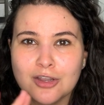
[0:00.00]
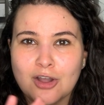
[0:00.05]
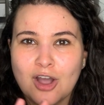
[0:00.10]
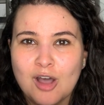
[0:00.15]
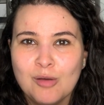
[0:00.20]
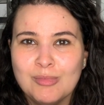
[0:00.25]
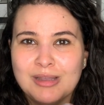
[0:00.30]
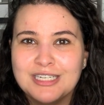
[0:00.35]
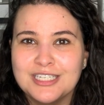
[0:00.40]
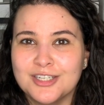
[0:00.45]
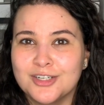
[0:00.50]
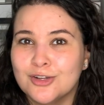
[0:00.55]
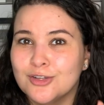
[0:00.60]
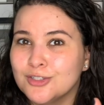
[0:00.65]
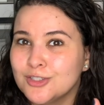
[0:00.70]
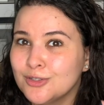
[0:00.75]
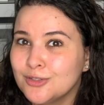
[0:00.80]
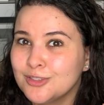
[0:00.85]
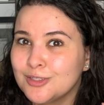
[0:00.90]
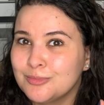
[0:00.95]
comment, and
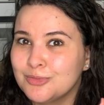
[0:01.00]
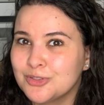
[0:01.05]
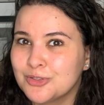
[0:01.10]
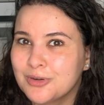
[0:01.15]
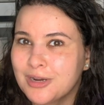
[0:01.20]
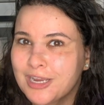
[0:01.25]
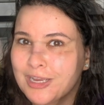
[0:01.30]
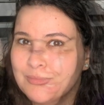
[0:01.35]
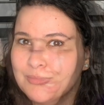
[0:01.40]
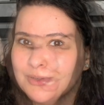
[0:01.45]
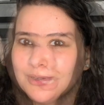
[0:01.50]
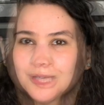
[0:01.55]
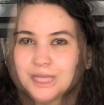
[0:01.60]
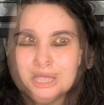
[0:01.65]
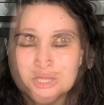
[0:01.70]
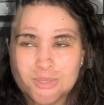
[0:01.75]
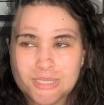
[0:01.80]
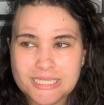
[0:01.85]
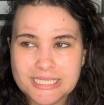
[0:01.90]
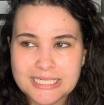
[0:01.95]
also subscribe.
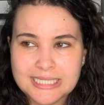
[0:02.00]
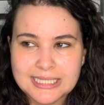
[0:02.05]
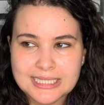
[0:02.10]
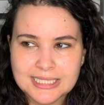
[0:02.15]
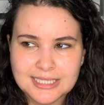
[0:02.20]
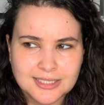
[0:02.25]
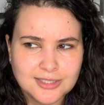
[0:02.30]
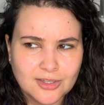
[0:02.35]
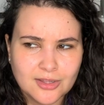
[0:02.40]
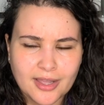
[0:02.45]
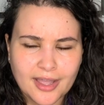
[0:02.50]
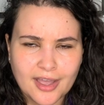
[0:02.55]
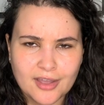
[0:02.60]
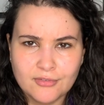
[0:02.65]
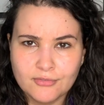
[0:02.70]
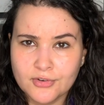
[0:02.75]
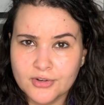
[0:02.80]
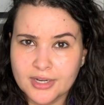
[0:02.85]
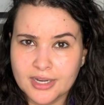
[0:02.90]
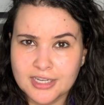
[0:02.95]
So I think this is all I
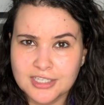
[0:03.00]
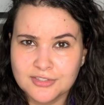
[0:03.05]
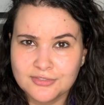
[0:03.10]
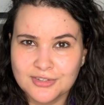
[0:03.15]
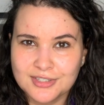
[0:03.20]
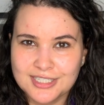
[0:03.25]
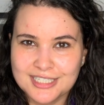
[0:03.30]
have for you guys for